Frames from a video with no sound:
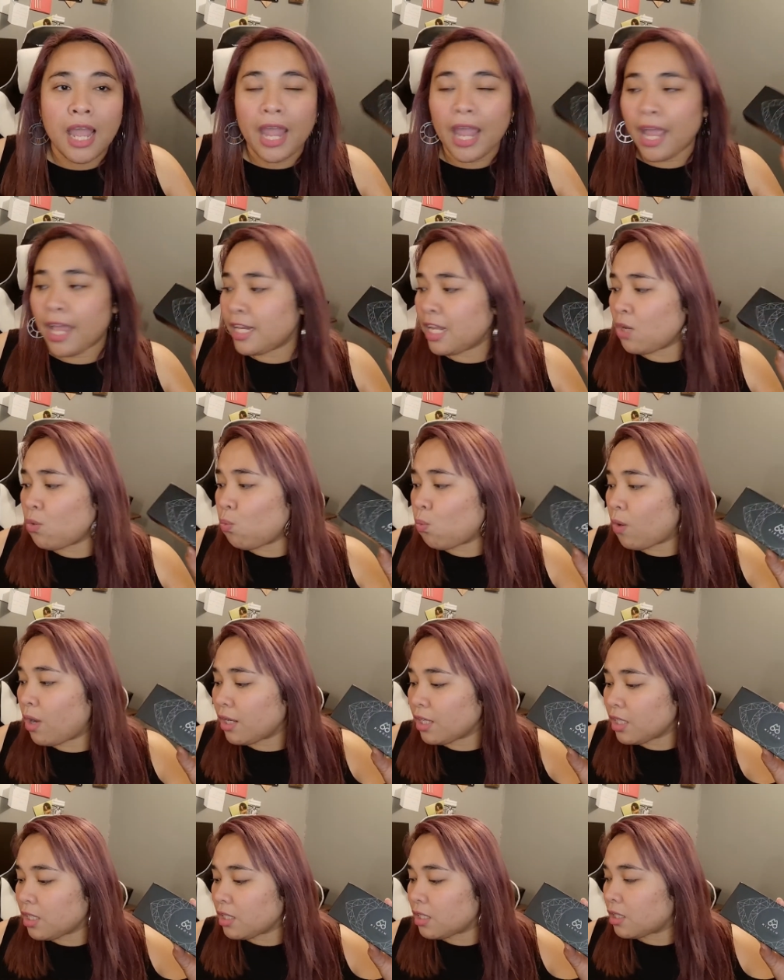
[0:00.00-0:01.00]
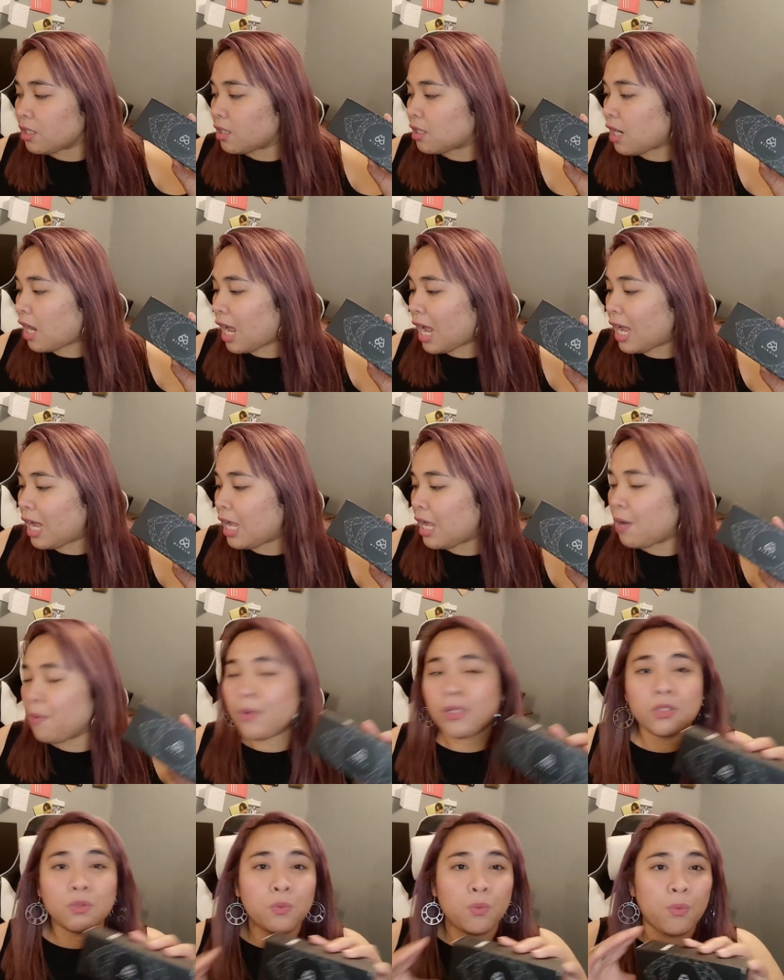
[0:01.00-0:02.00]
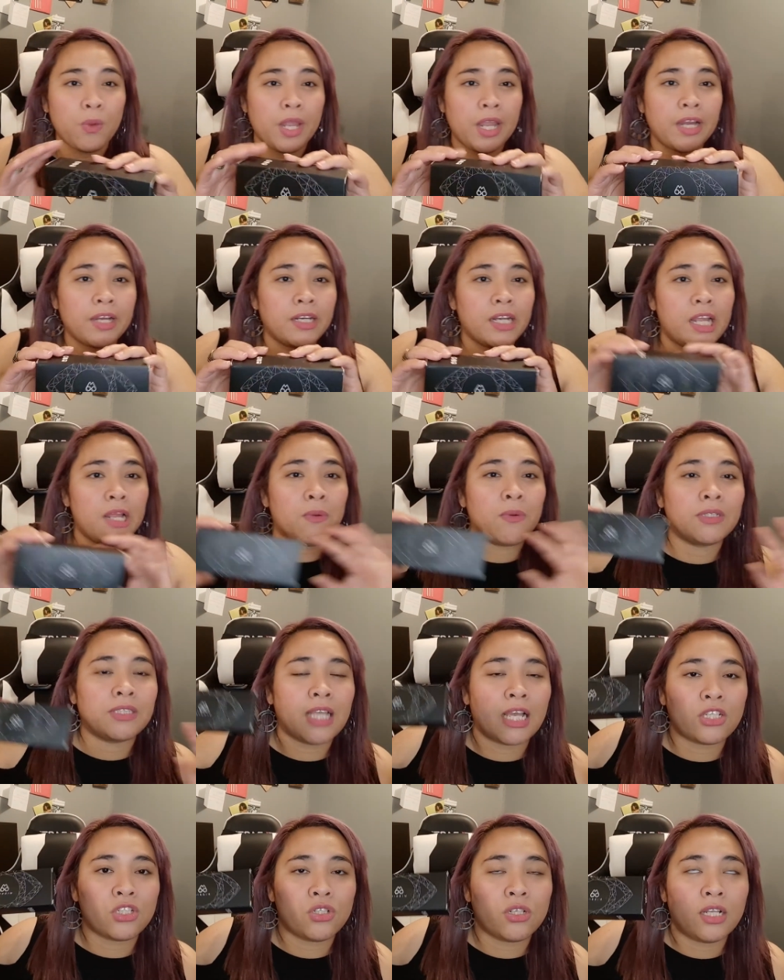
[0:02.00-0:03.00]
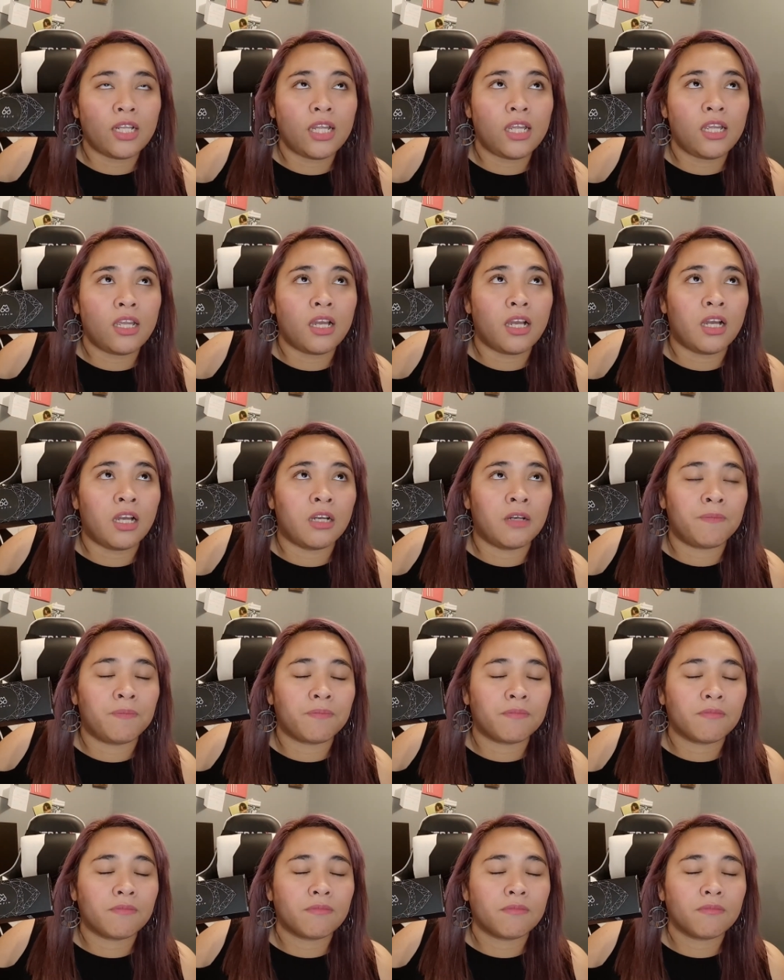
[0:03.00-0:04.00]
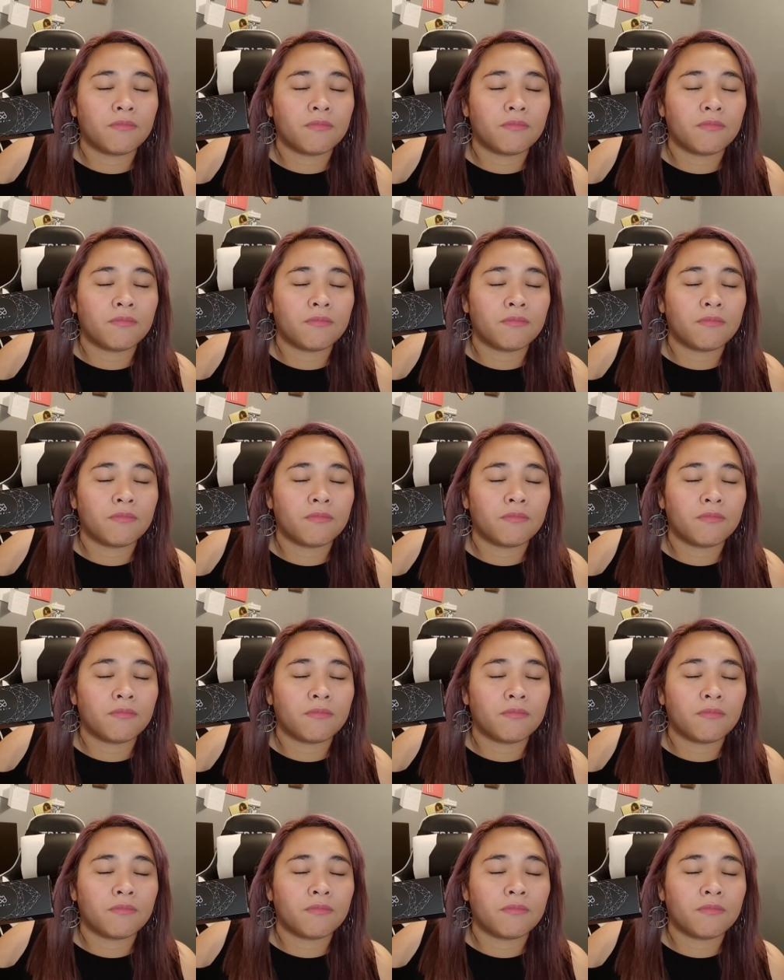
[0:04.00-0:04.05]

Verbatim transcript: And then what it was weird, it was actually um,